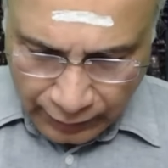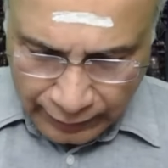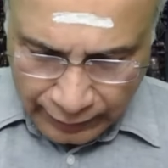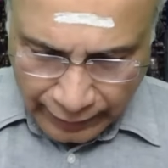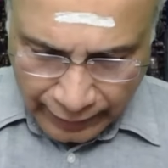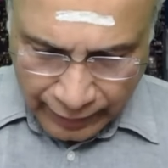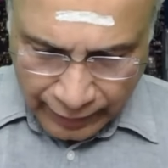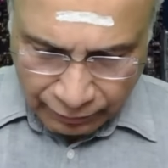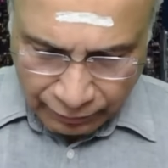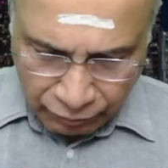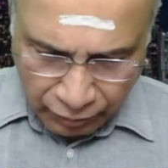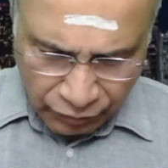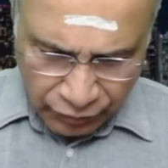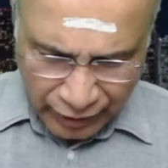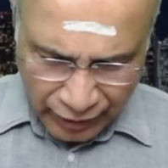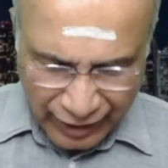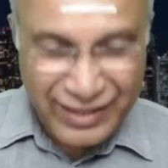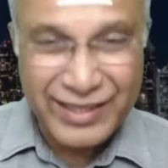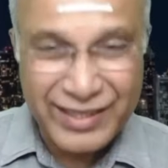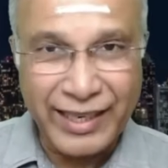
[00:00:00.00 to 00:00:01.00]
Then
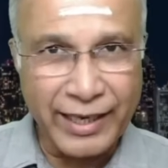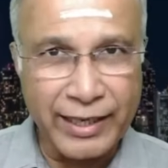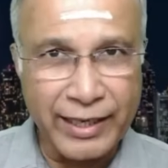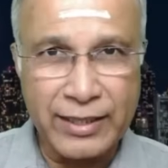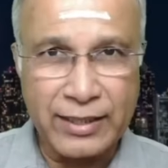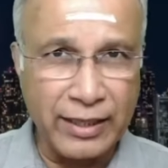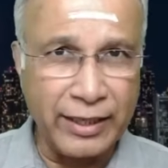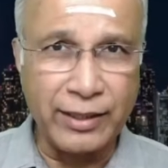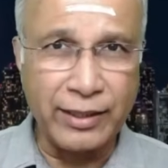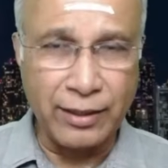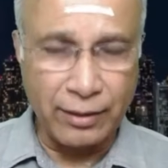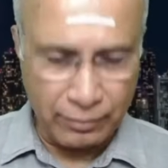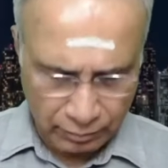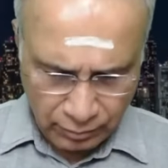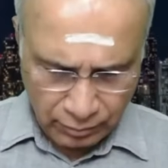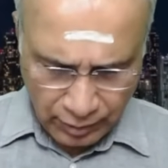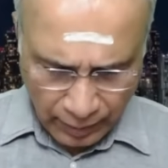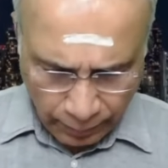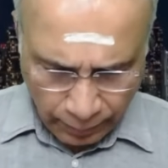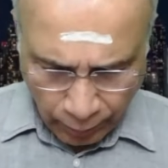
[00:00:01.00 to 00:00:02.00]
15 seconds later,
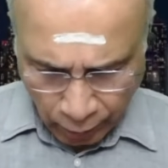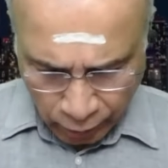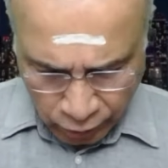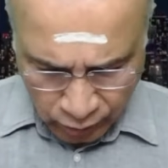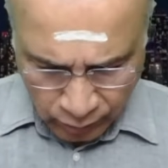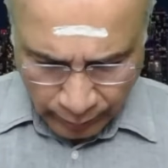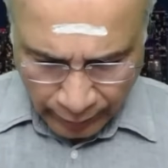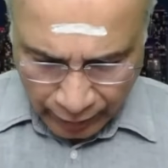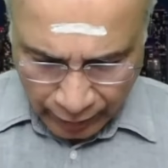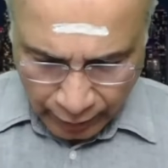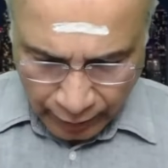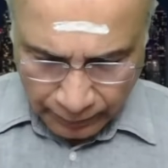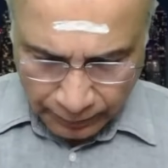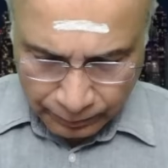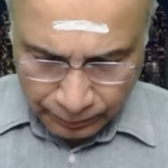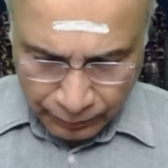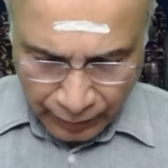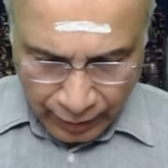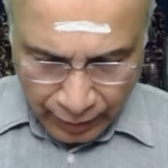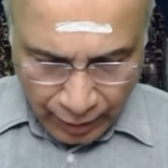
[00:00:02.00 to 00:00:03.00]
approximately,
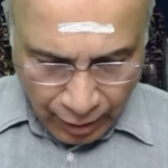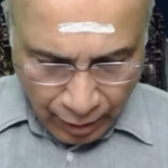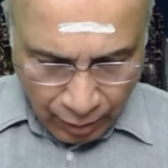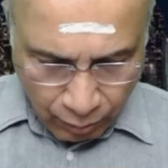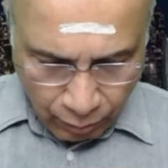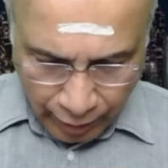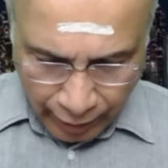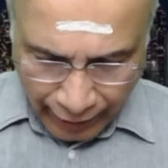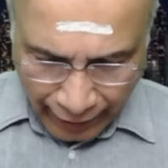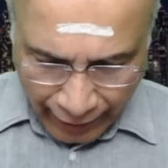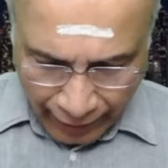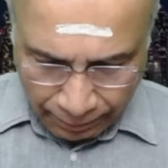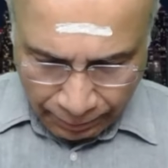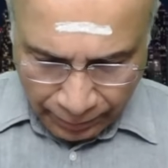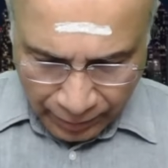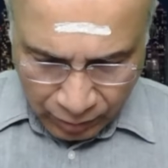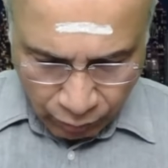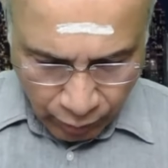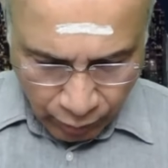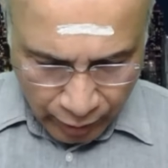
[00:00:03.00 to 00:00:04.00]
what
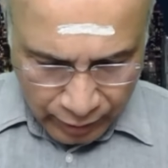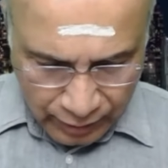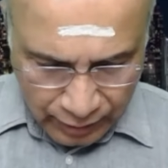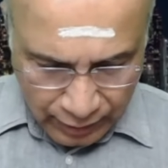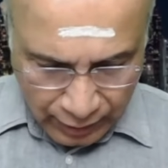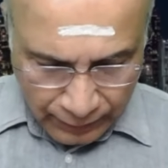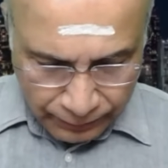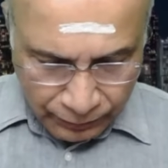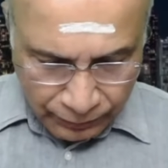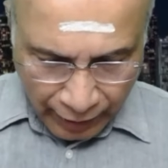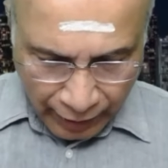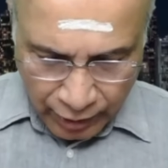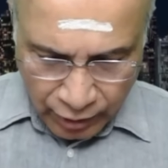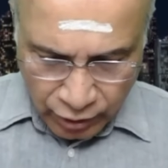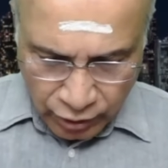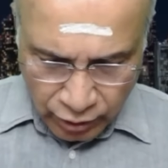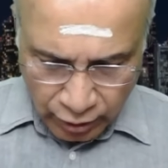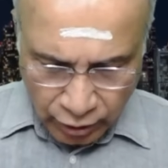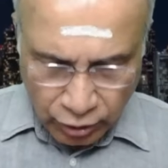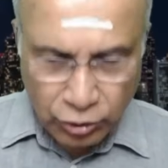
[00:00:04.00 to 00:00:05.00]
happened was
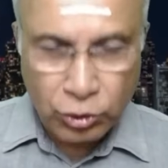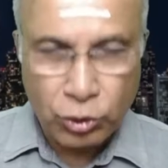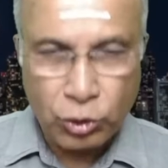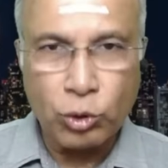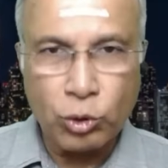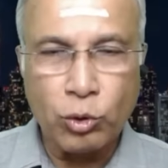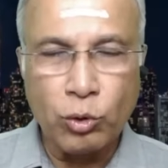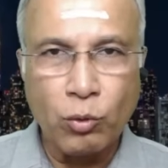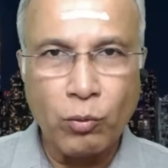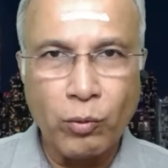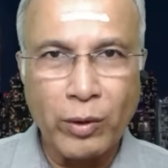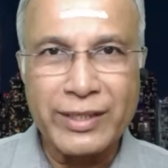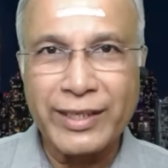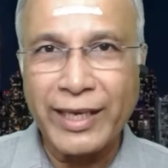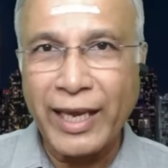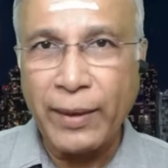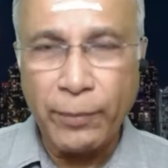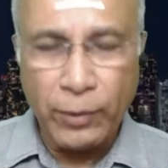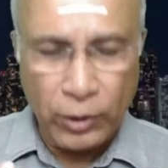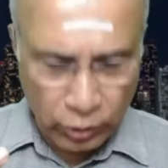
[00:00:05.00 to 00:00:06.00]
engine 2 was
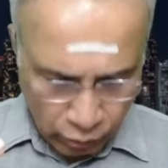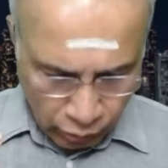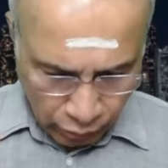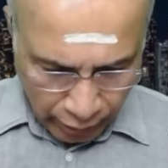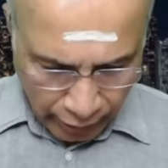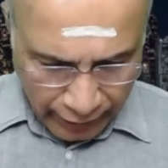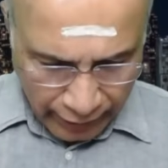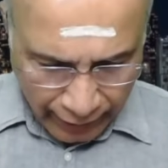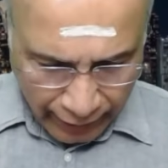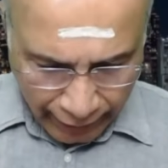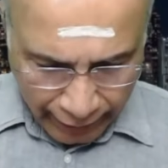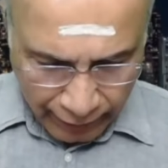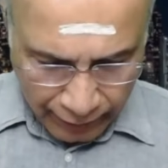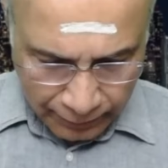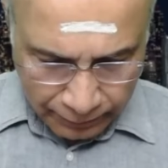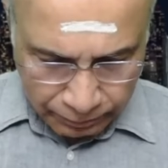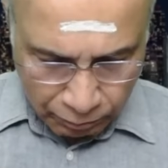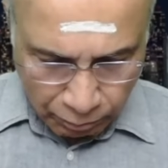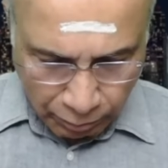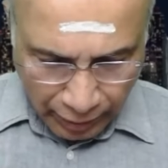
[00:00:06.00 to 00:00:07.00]
able to relight
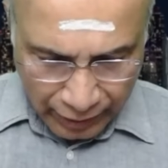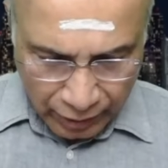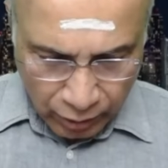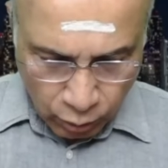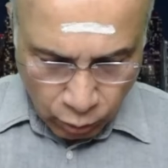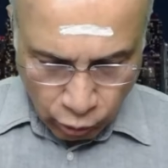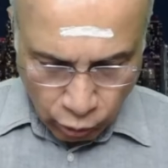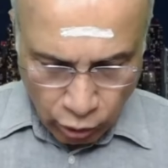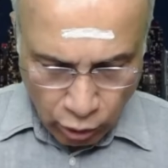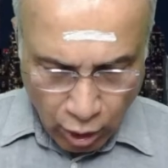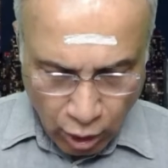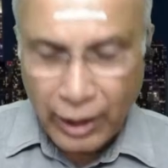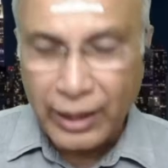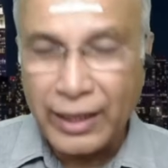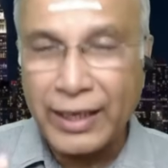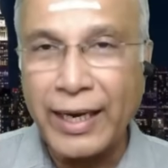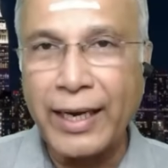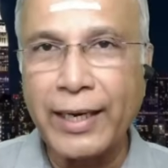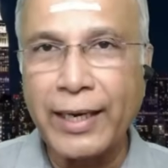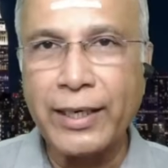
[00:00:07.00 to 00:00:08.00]
but could
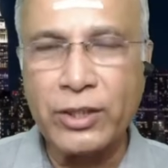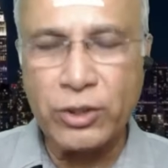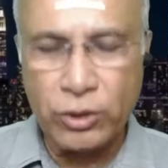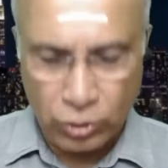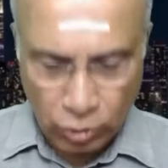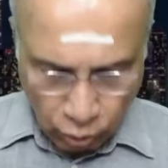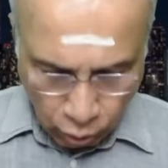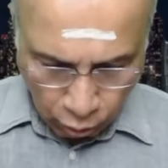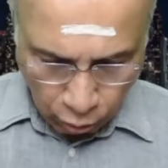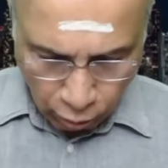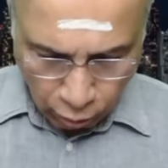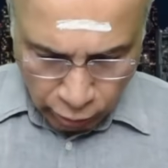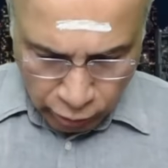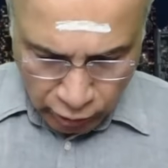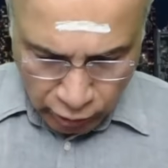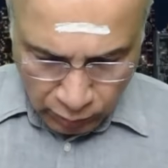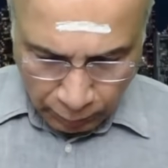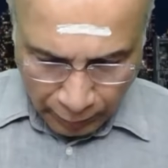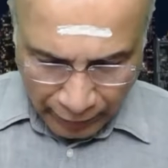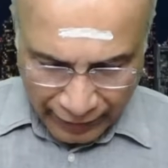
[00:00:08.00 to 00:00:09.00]
not arrest core
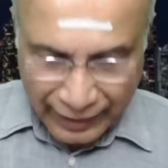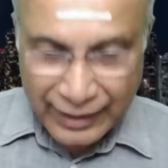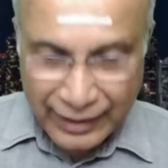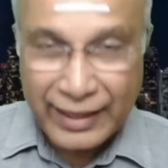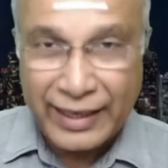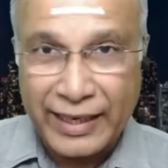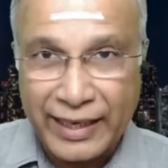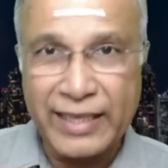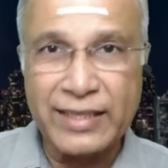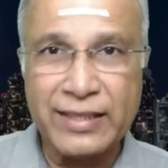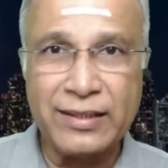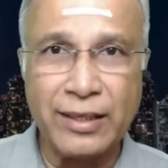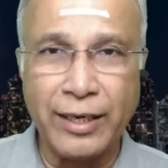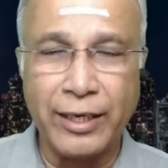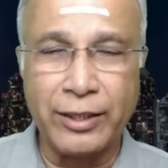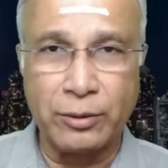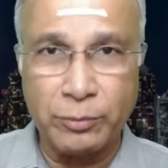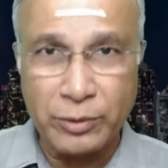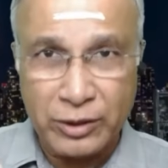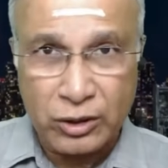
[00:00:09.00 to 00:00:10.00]
speed
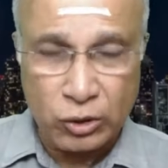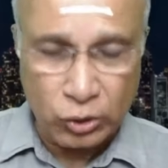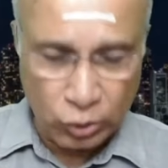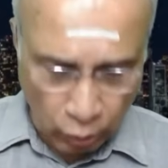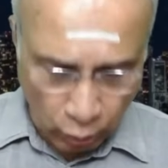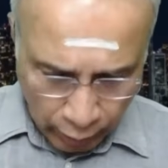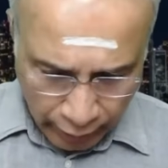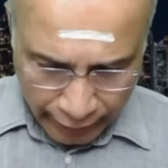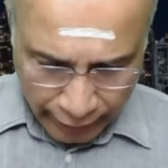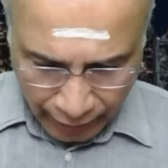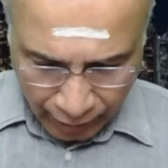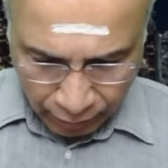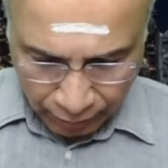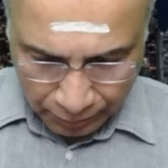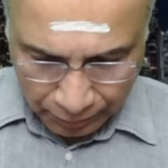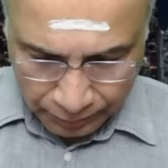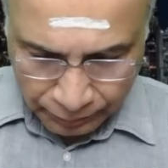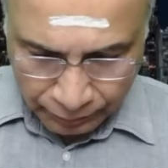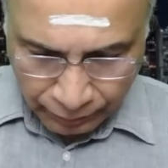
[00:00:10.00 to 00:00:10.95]
deceleration, which is slowing down,